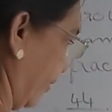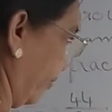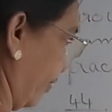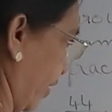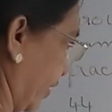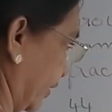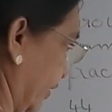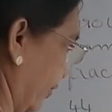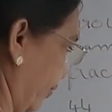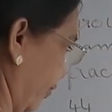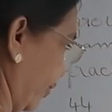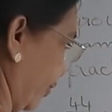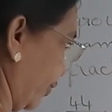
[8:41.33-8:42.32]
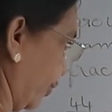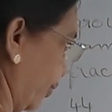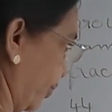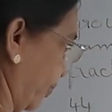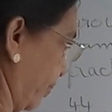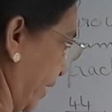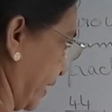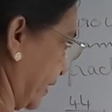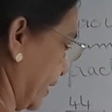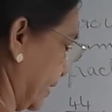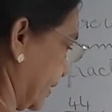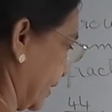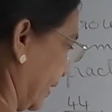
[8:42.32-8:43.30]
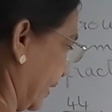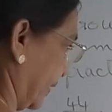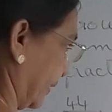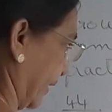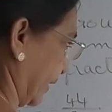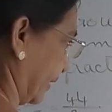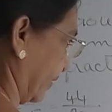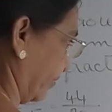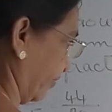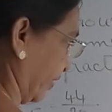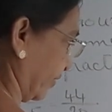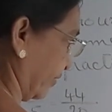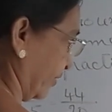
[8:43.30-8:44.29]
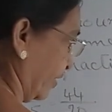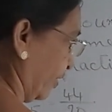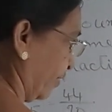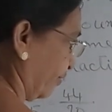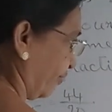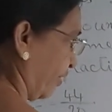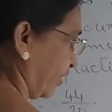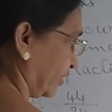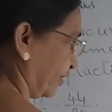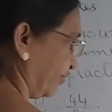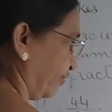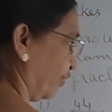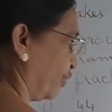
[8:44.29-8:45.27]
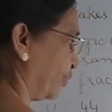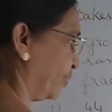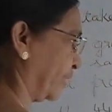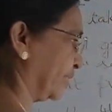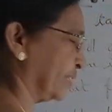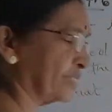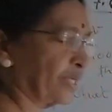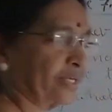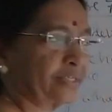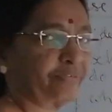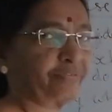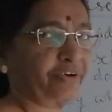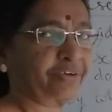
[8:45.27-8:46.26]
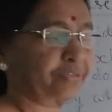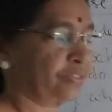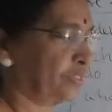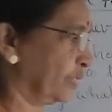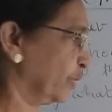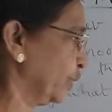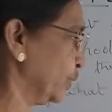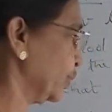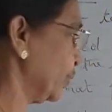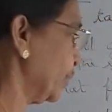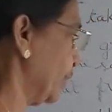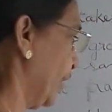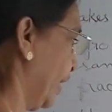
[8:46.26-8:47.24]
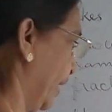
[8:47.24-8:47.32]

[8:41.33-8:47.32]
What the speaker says: 44 minus 35. 44 minus 35 is equal to